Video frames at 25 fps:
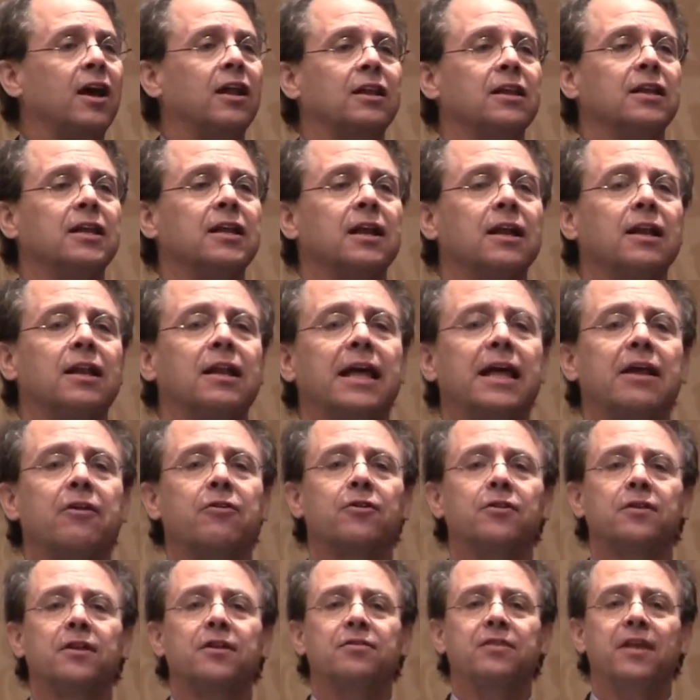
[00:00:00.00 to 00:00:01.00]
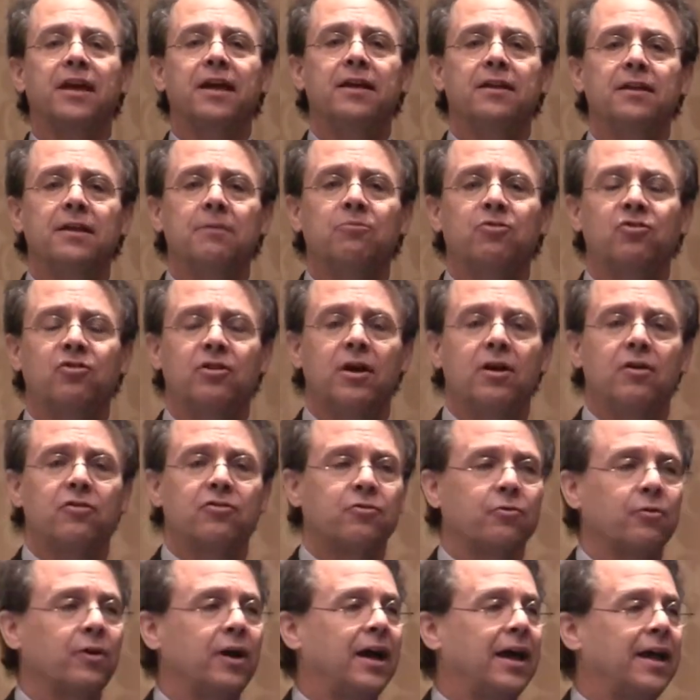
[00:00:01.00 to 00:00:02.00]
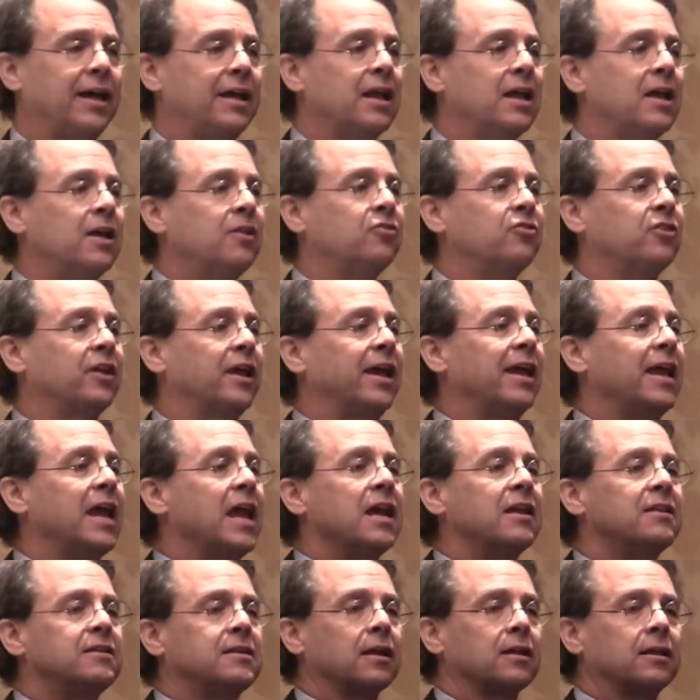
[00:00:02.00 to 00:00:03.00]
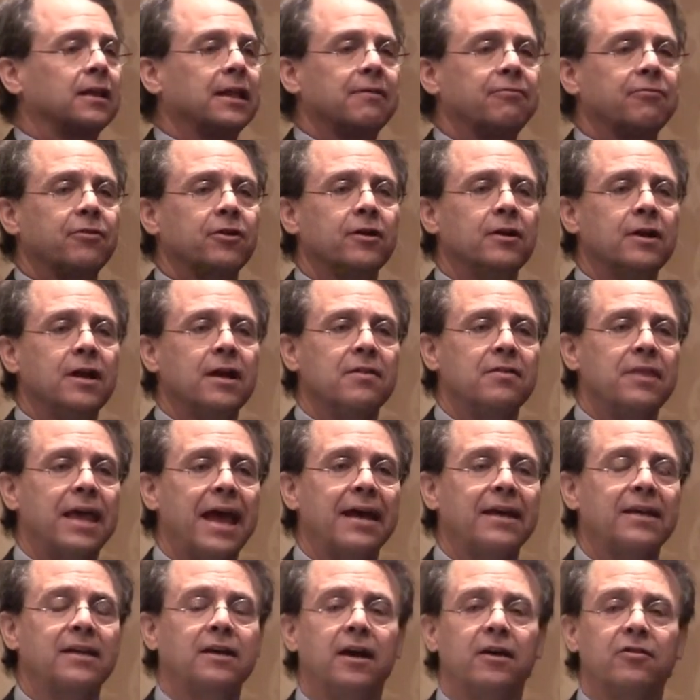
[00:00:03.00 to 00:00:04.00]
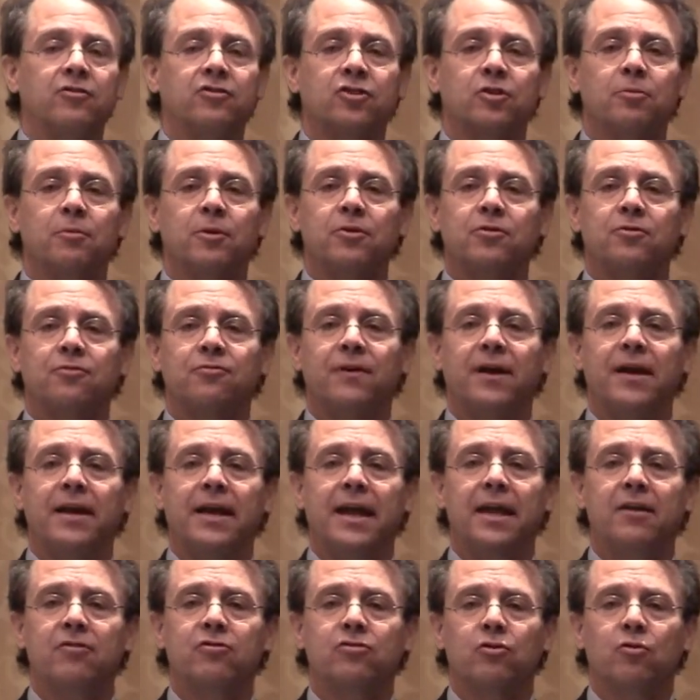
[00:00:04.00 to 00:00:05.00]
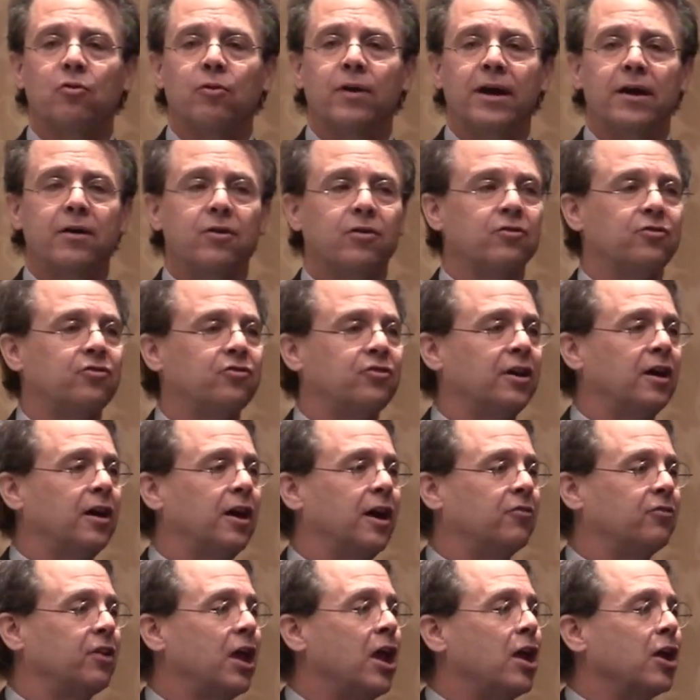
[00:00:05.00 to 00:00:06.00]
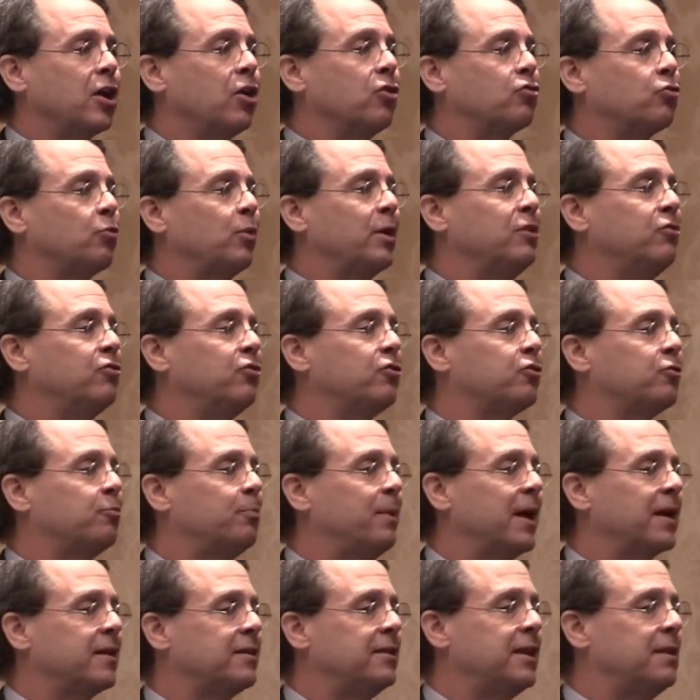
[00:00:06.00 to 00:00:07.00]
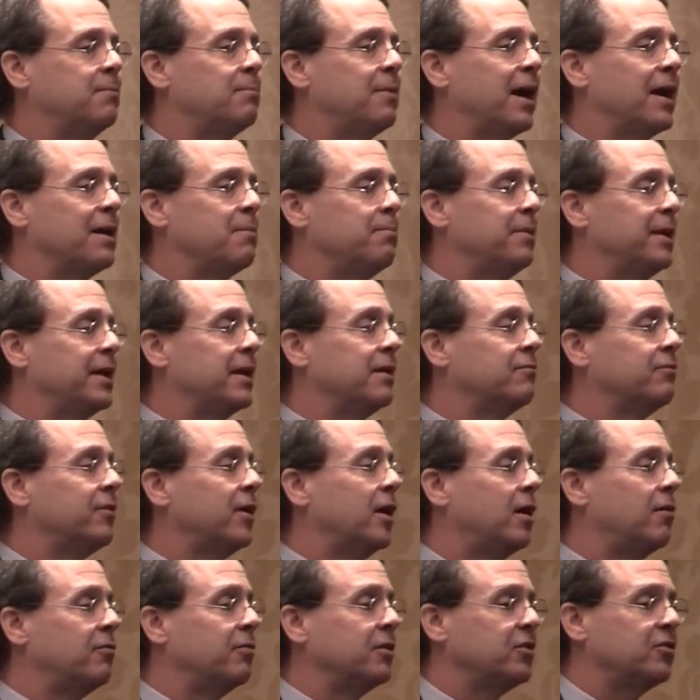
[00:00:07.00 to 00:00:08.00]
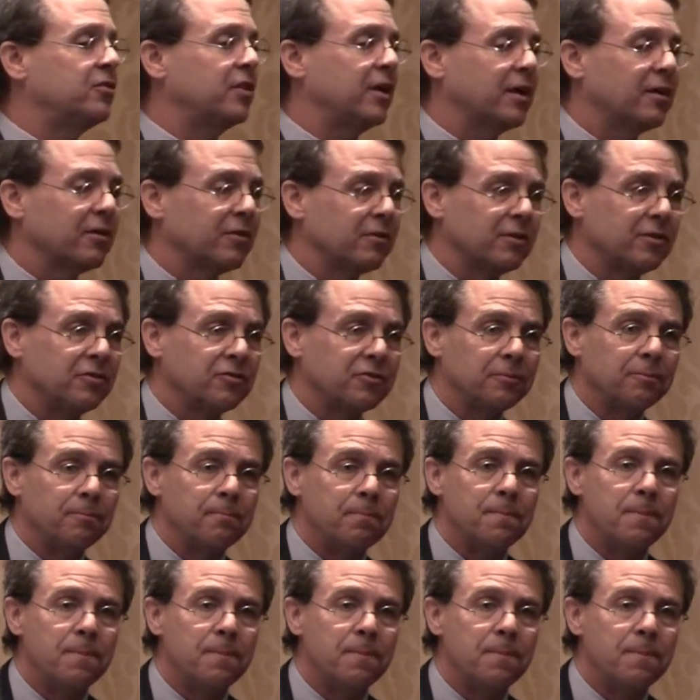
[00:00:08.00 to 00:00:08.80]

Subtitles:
a little letter that they themselves write, say, deliver that customer's financial records to us because we suspect he might be involved with terrorism.